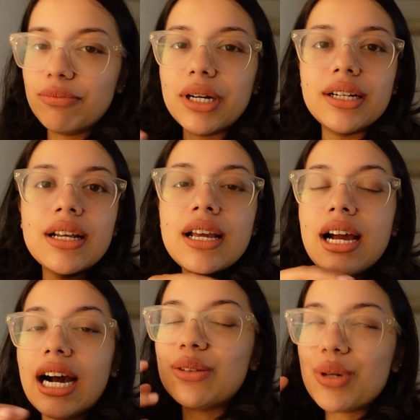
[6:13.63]
But
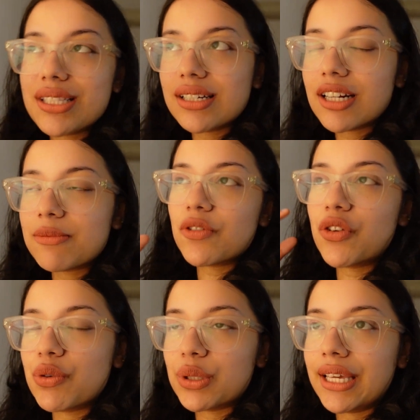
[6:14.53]
otherwise, in terms of
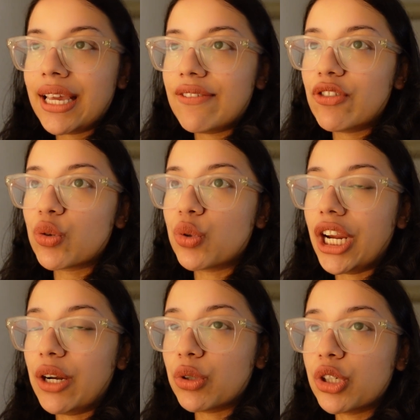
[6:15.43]
if you're thinking if
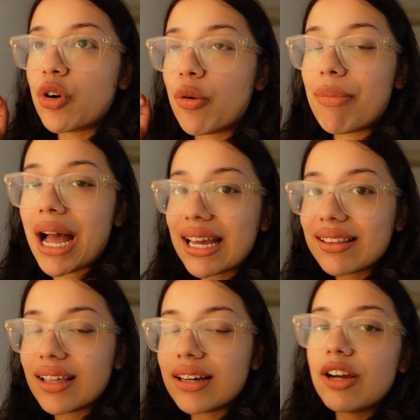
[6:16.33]
it would grow
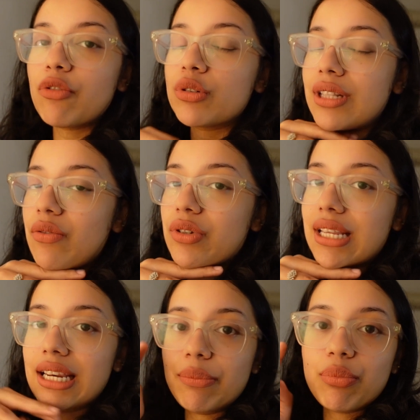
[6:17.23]
back thicker, if there was
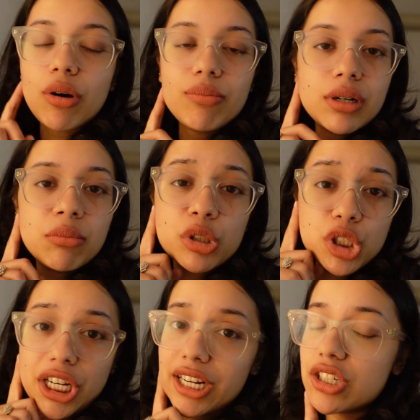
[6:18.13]
any problem or
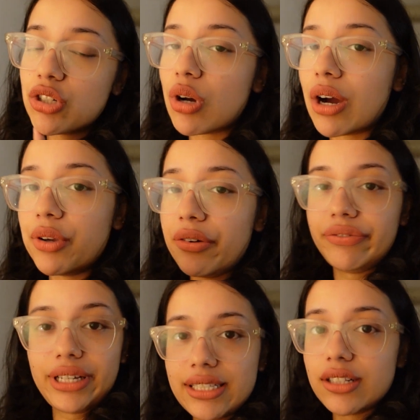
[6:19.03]
change to how your
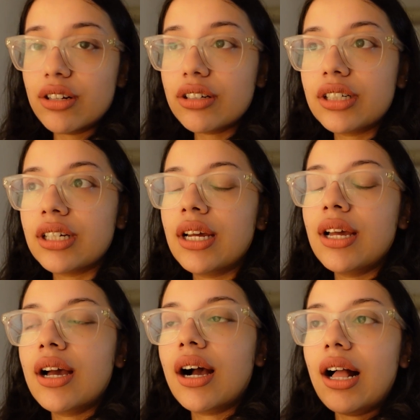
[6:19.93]
face looked,
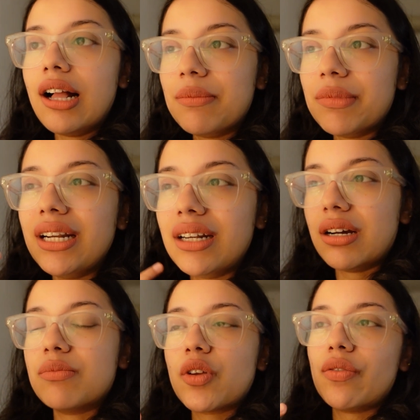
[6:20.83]
in
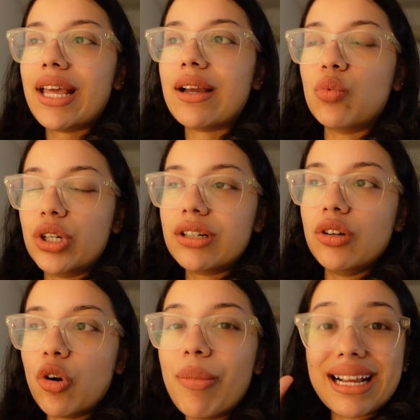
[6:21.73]
terms of like would it
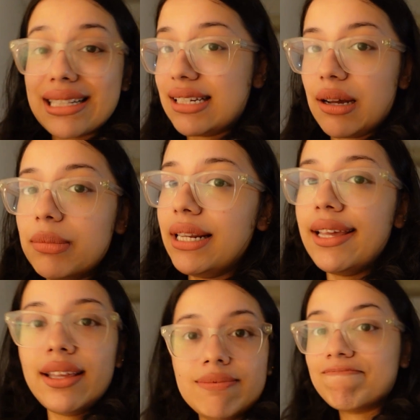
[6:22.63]
grow back
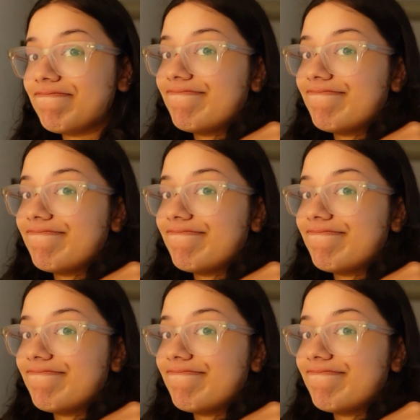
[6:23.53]
stubbly?